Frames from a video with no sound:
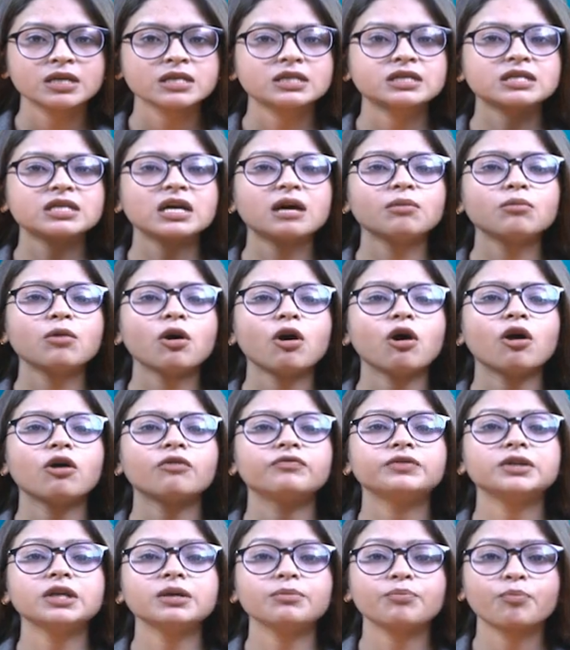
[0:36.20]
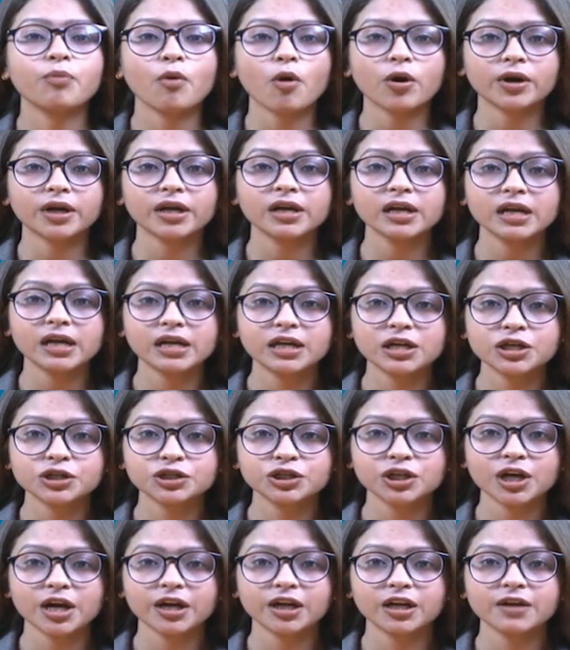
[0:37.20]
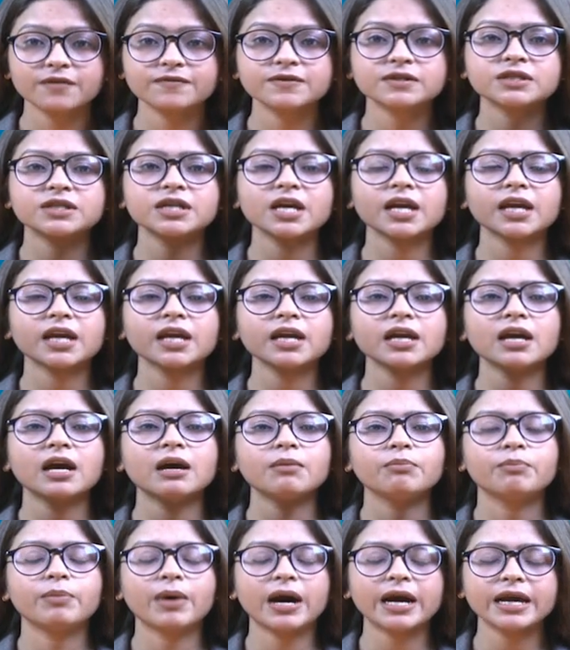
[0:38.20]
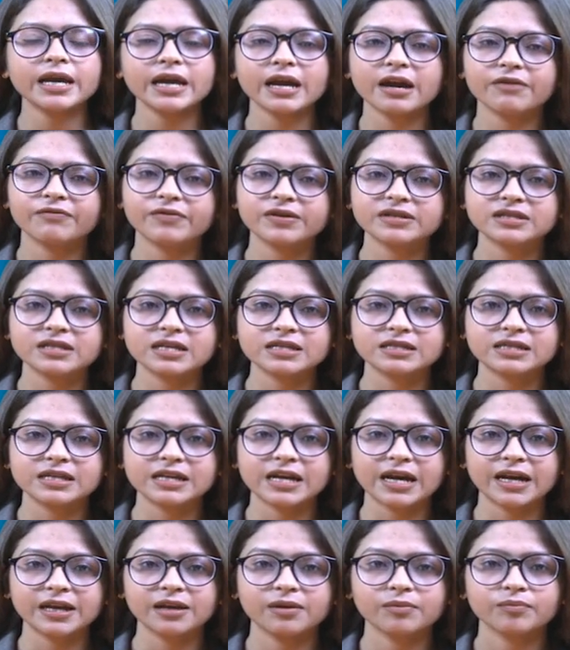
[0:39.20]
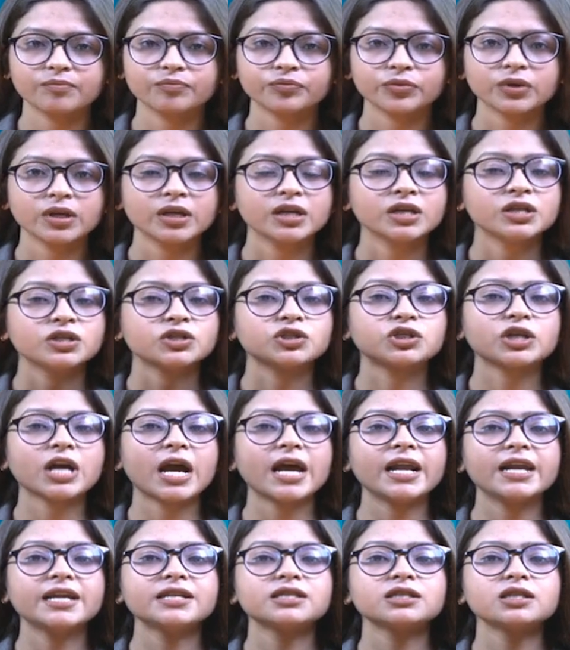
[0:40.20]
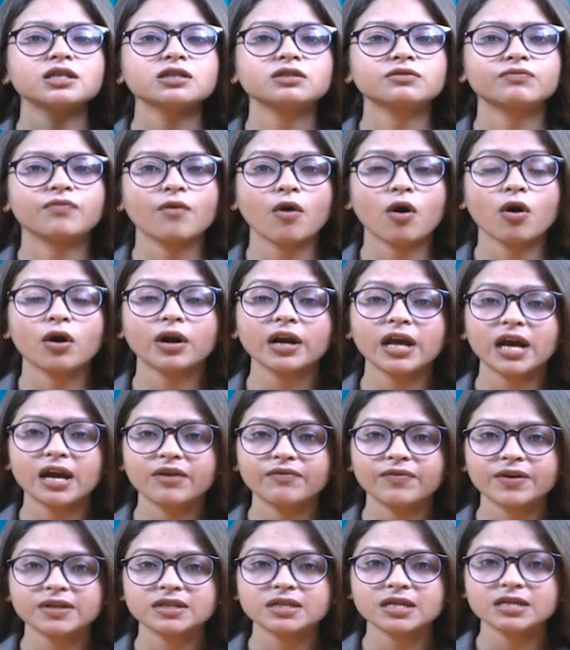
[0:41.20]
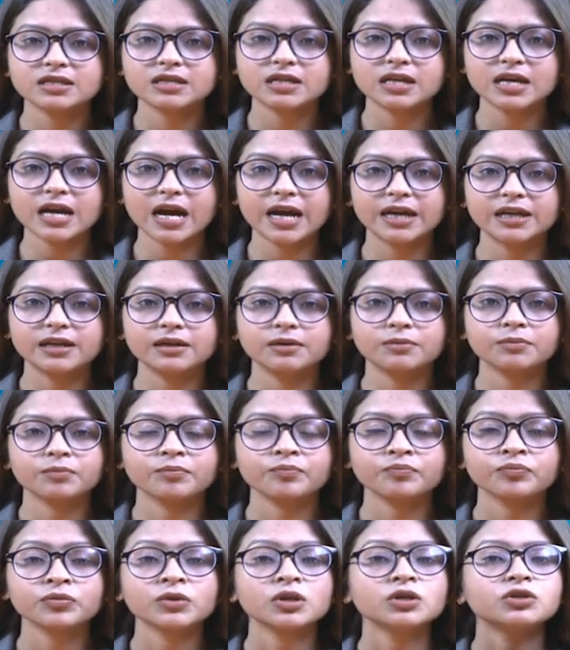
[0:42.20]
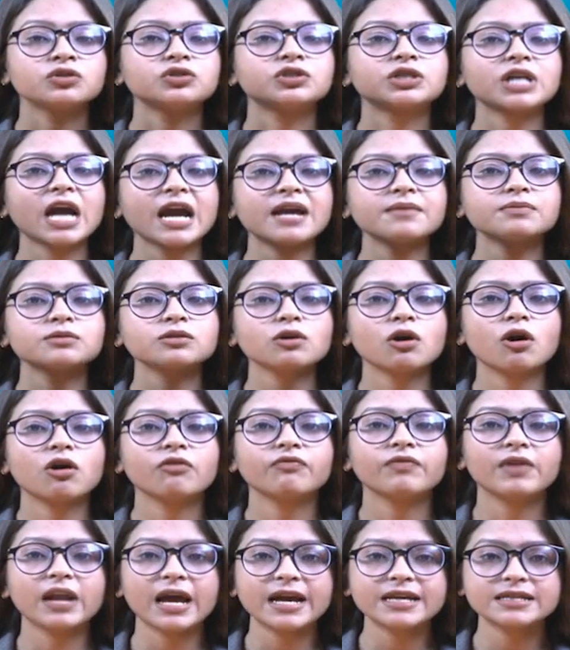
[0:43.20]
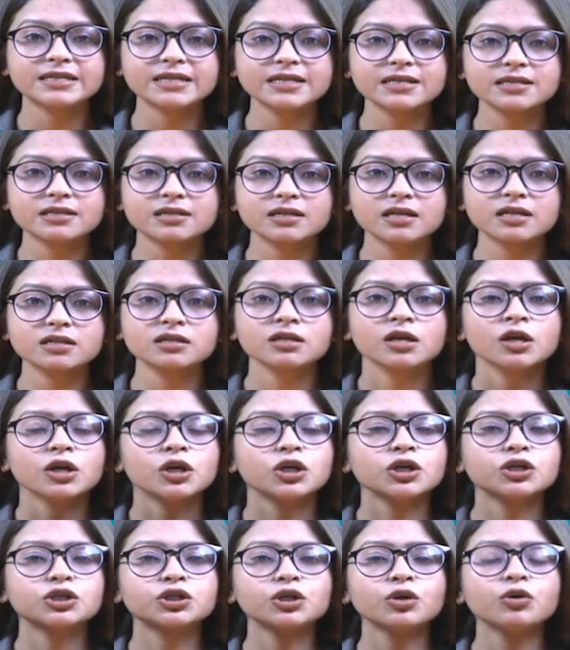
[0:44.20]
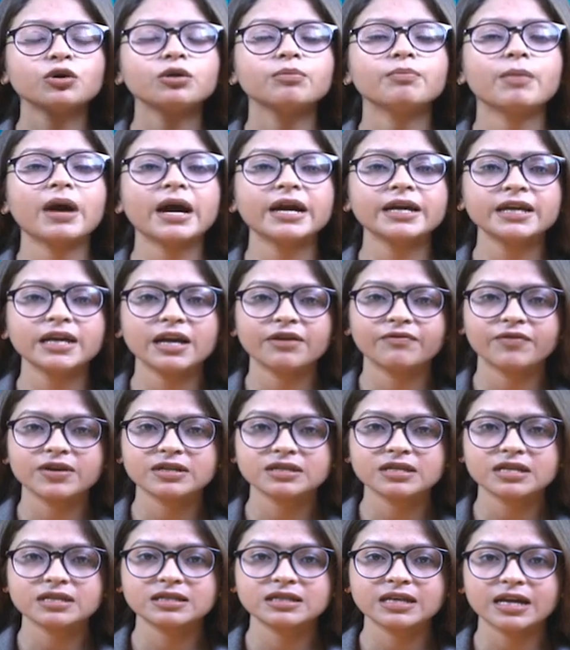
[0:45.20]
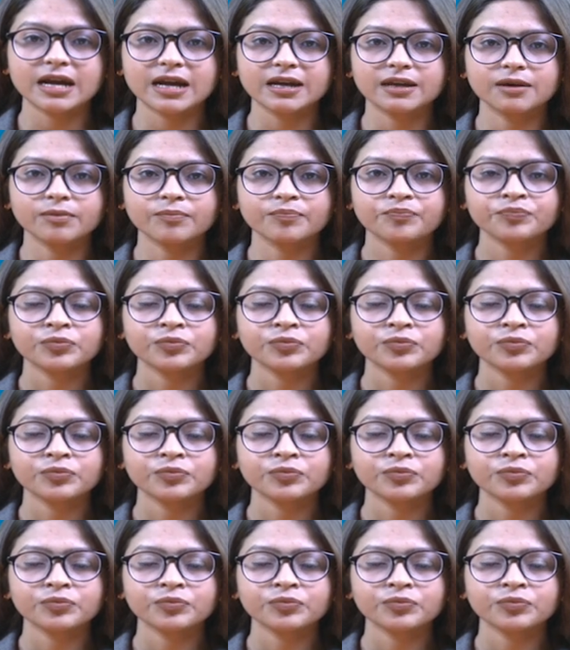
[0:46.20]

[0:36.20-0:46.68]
some of the important initiatives taken up by FSSAI, challenges for FSSAI, types of licenses issued by FSSAI,